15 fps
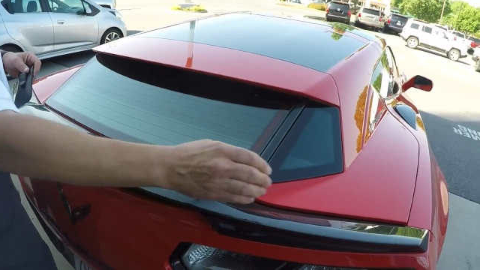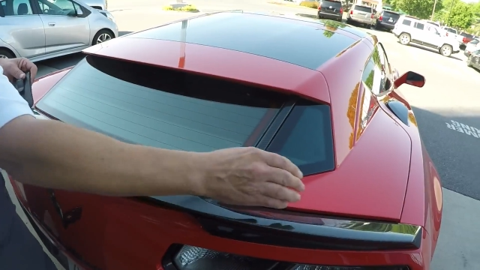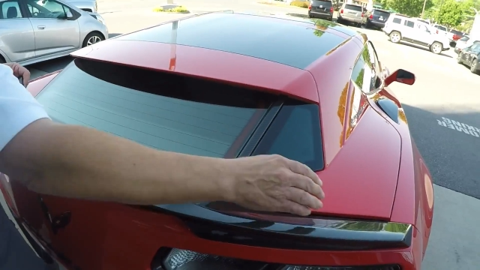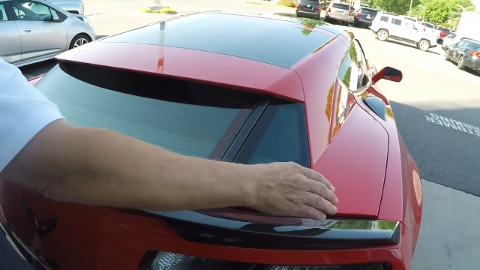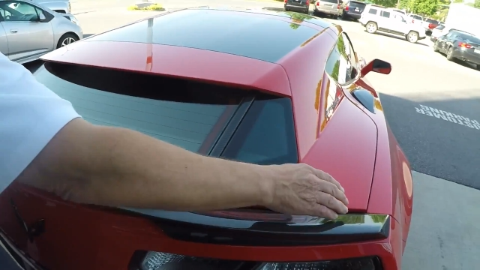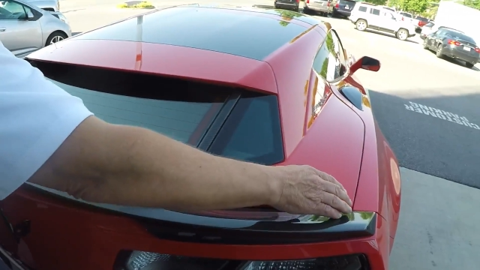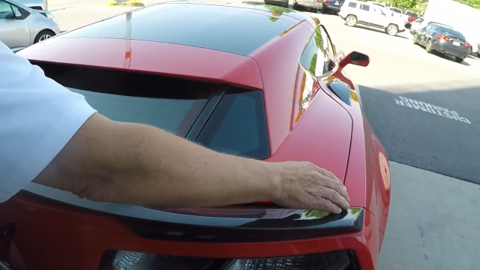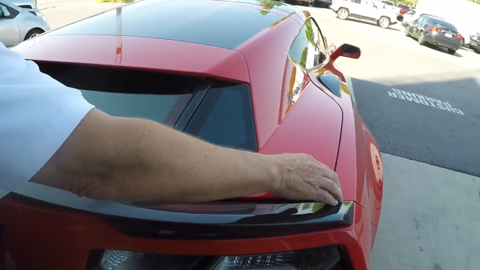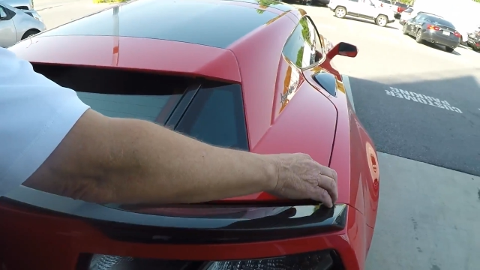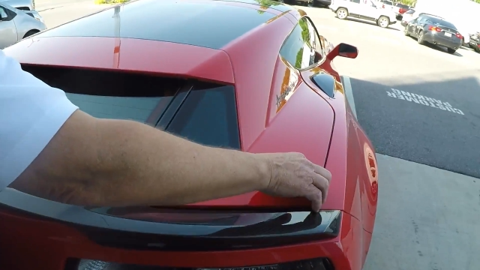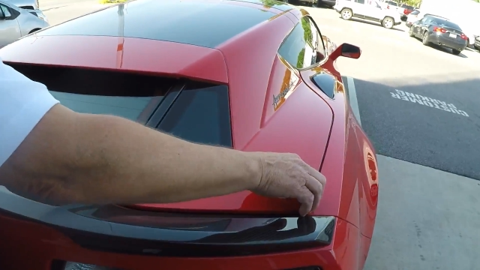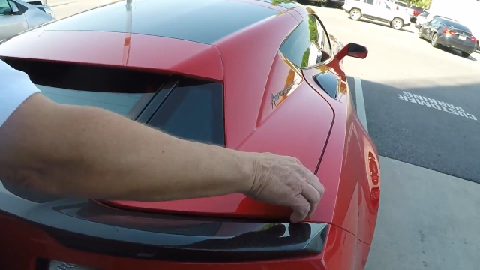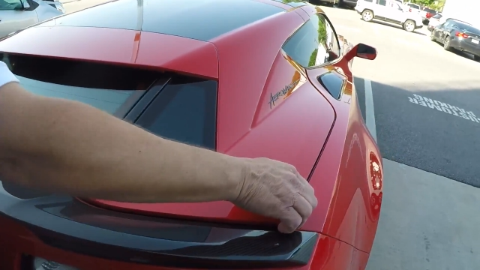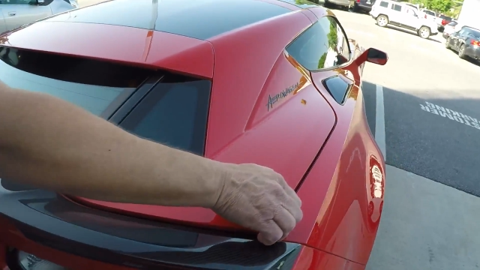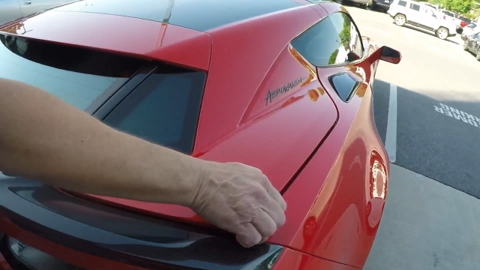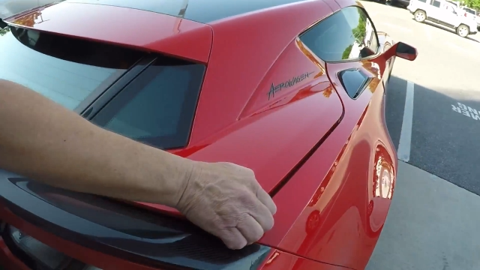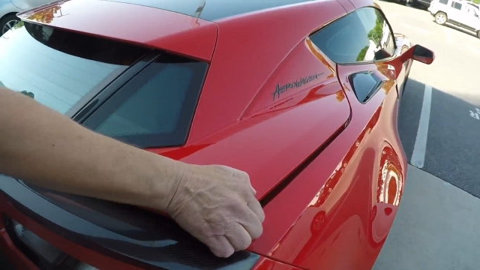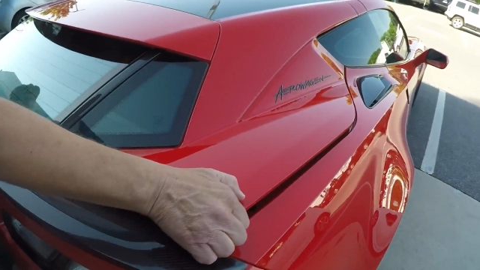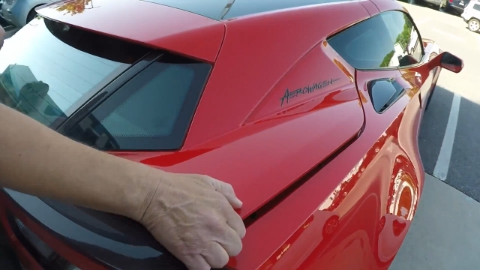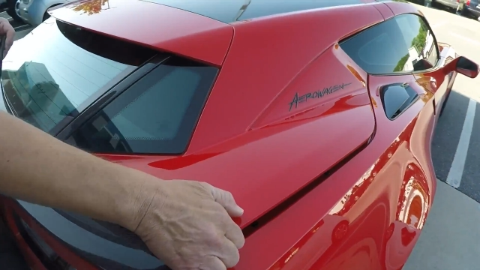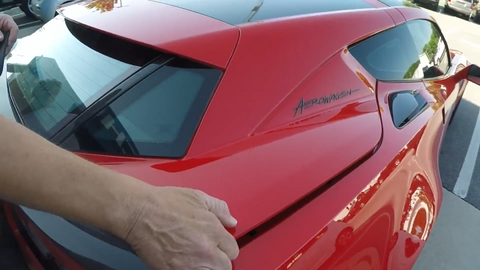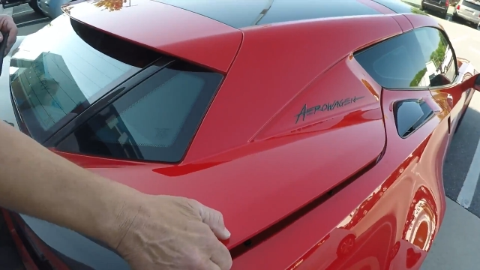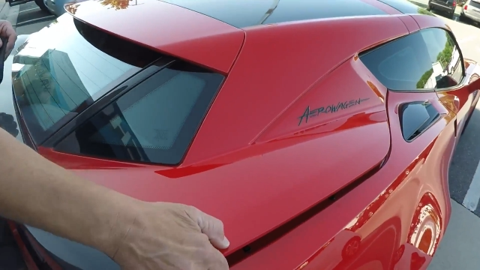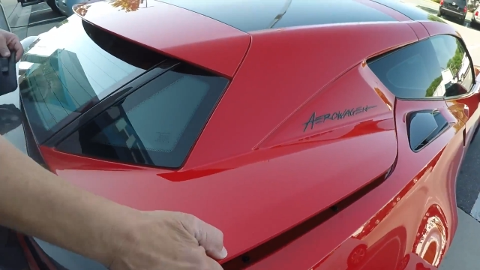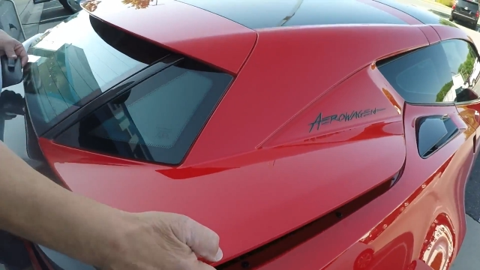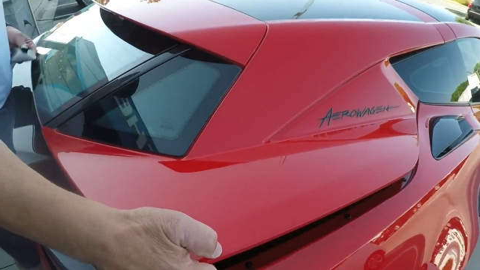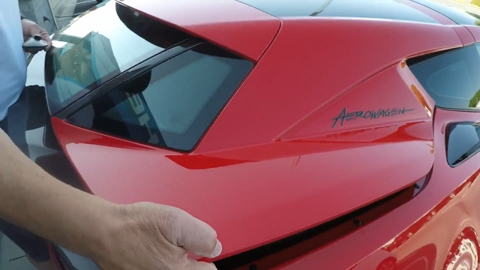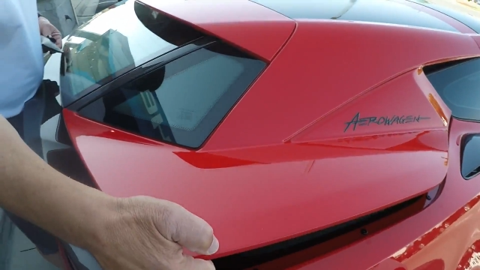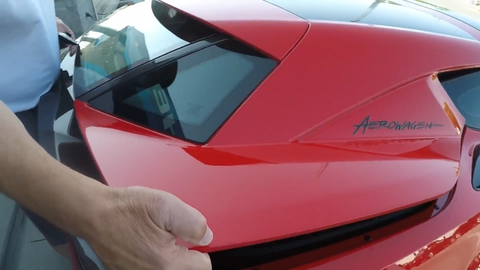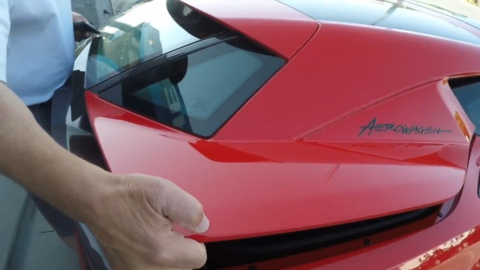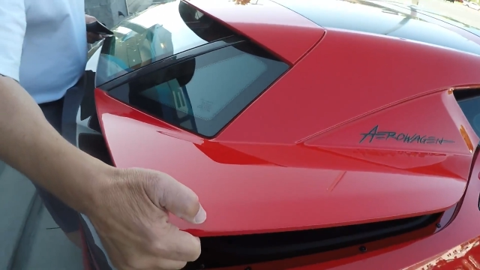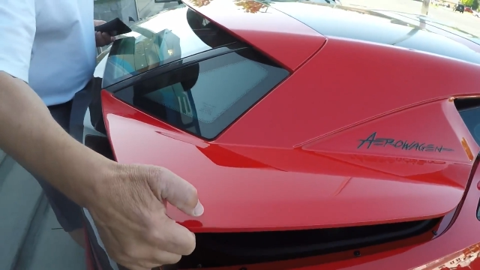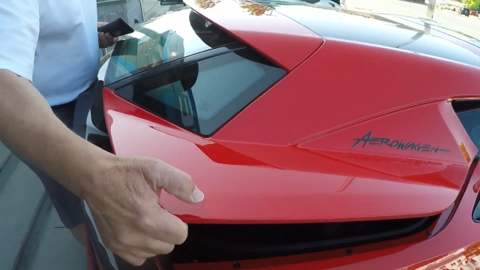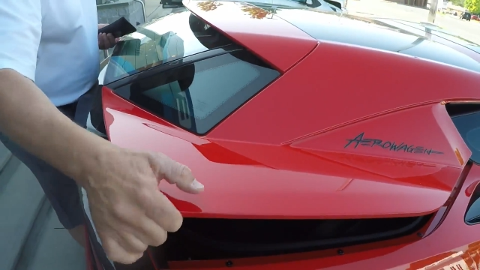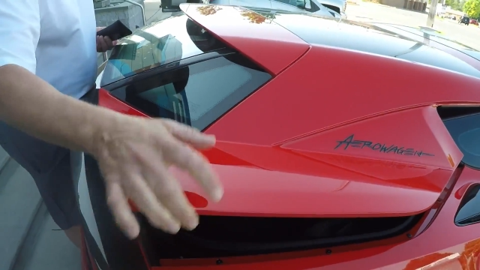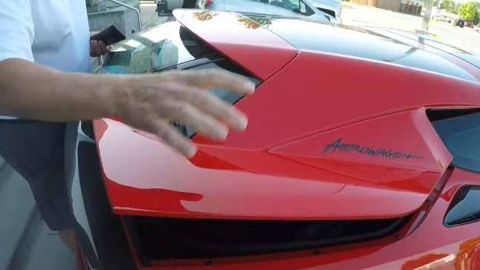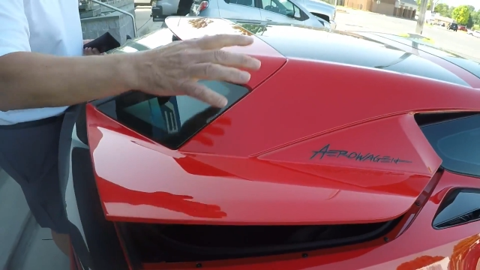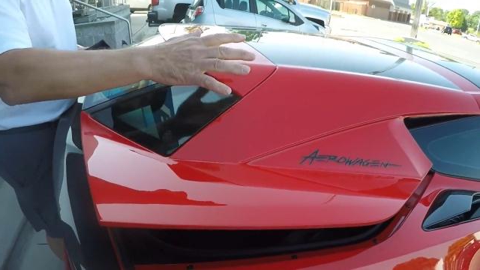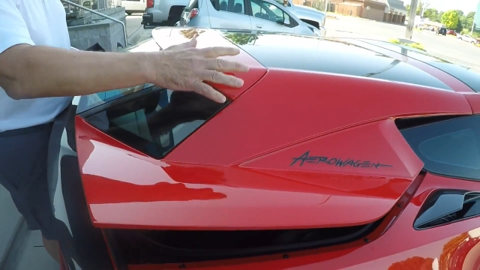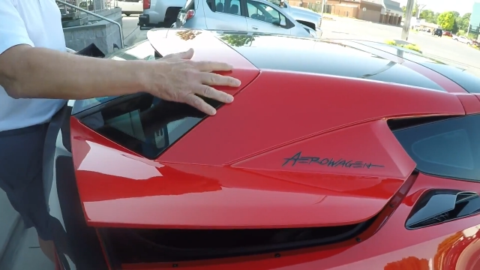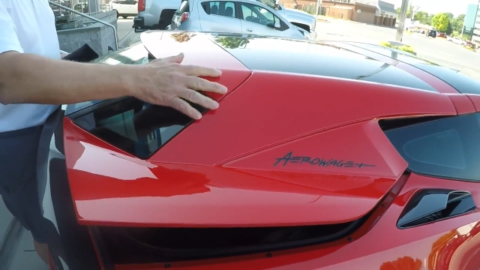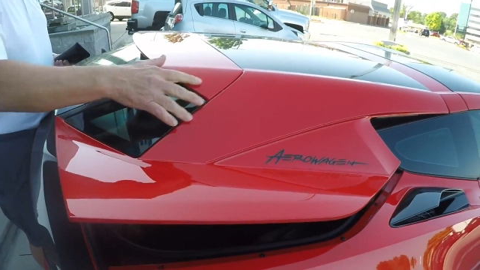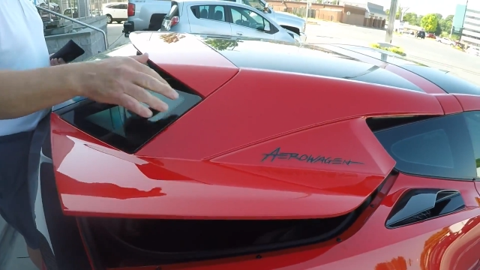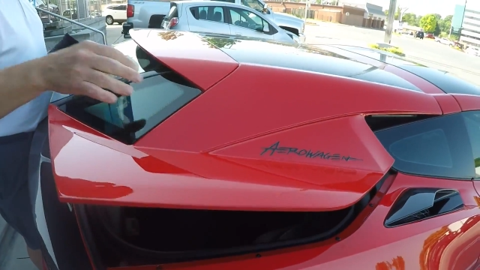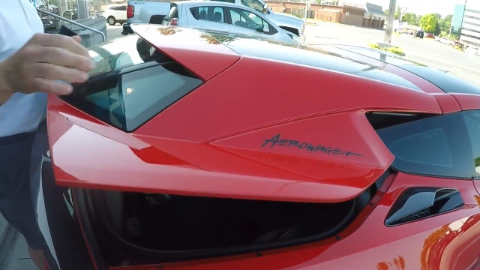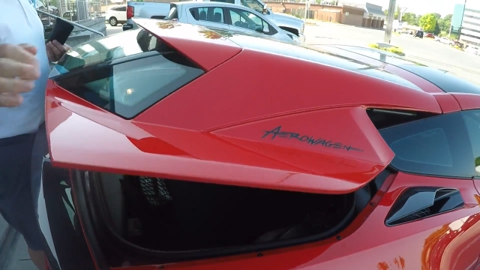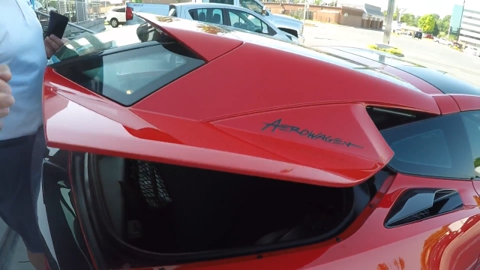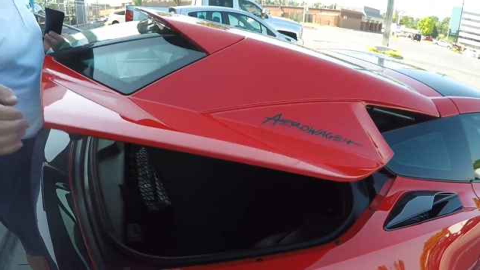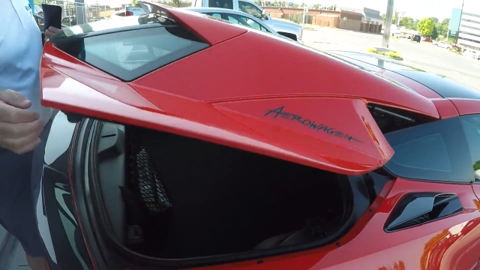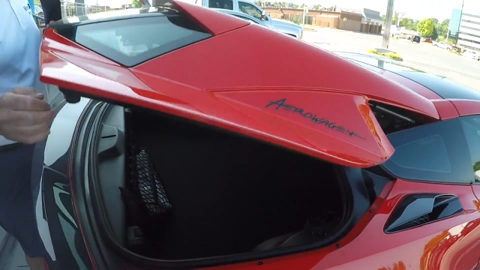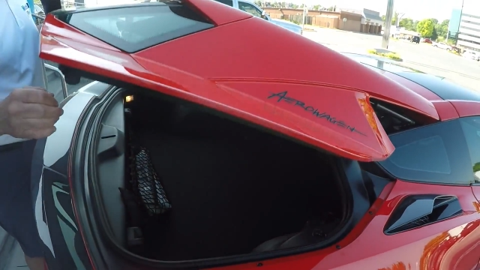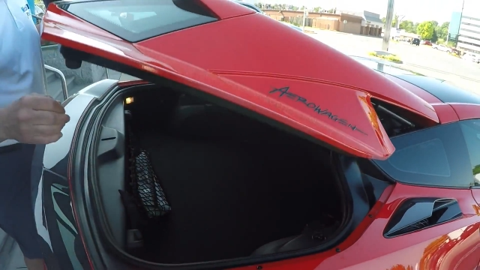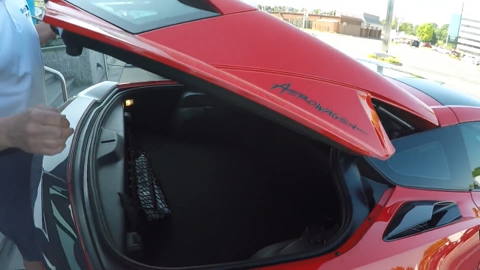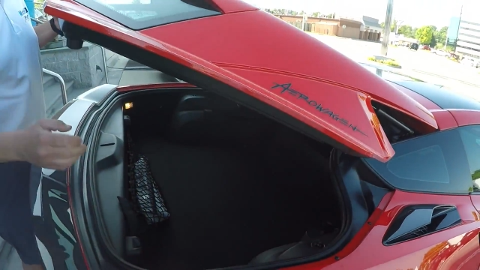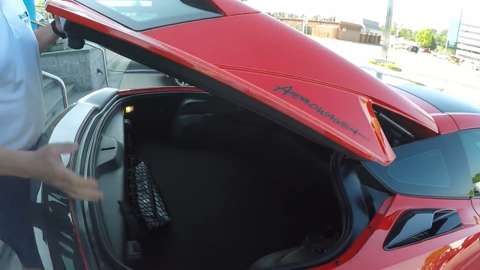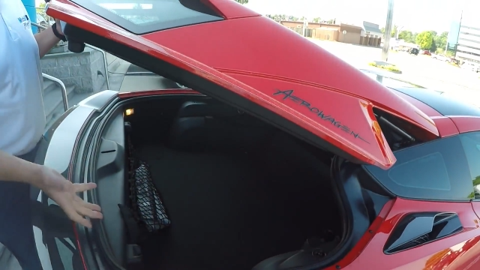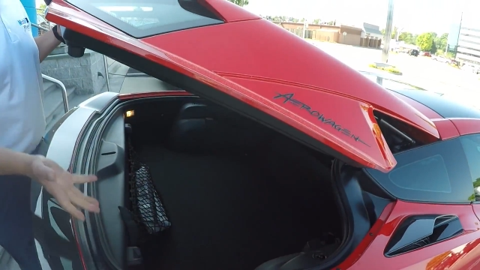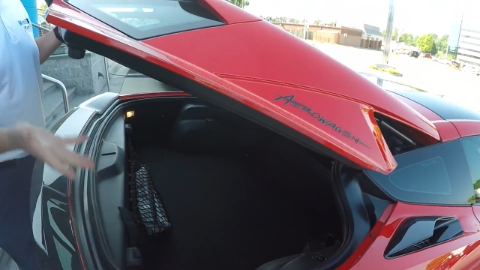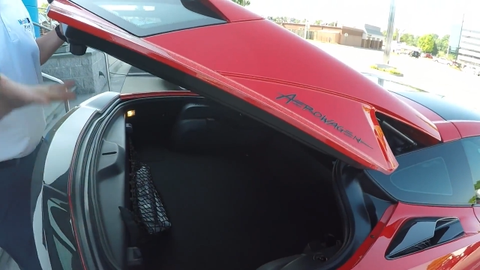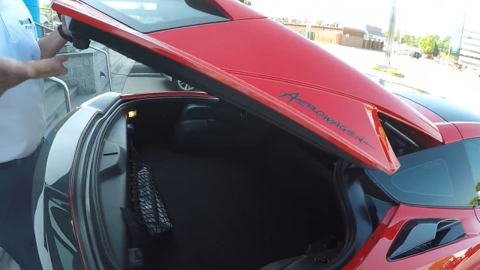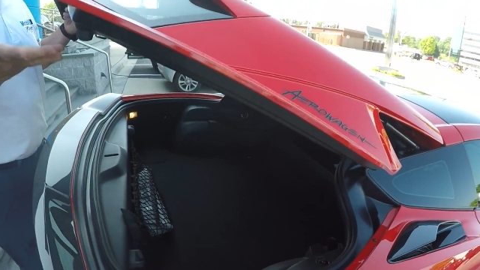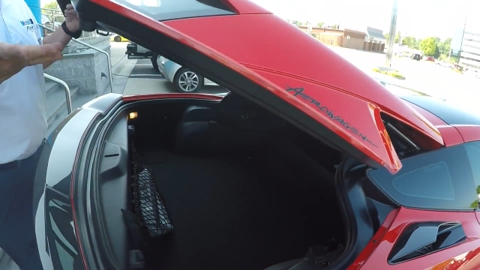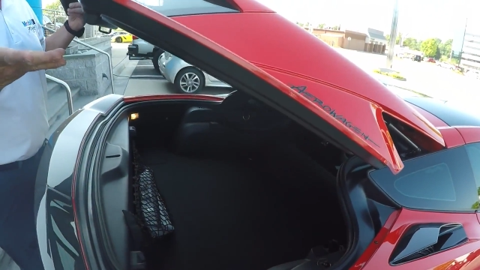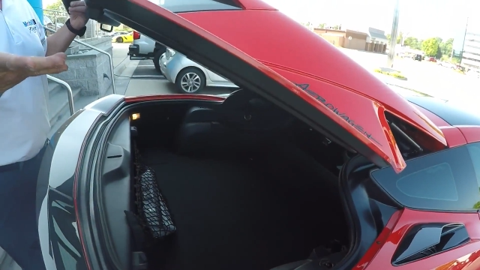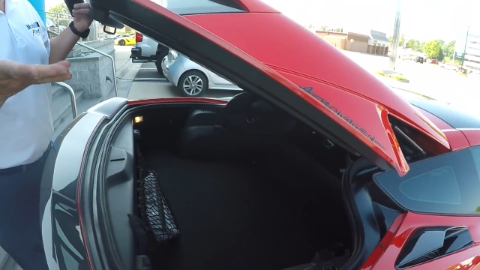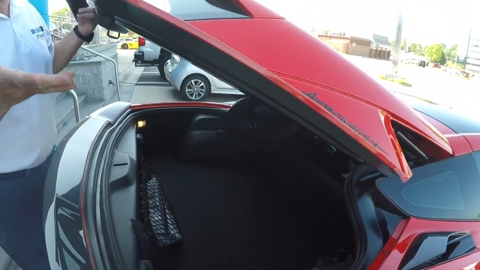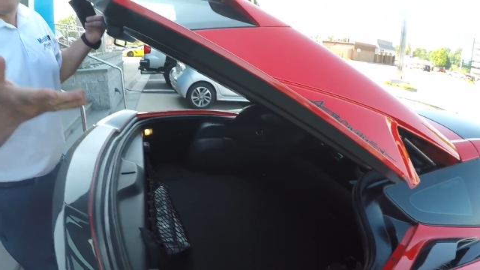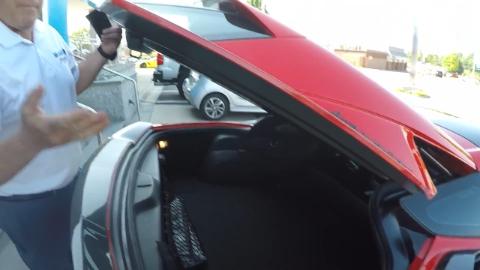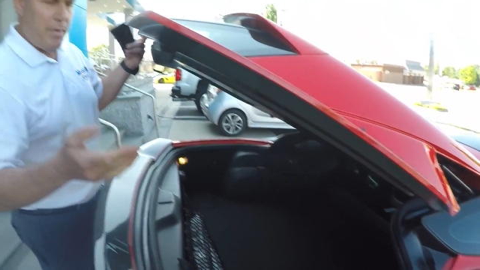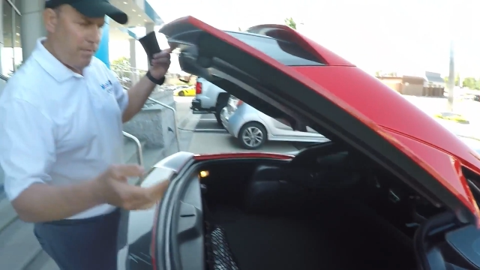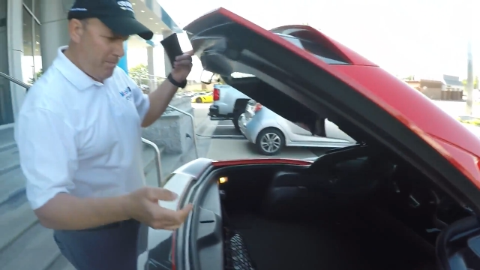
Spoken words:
No face is visible, so there are no lips to read.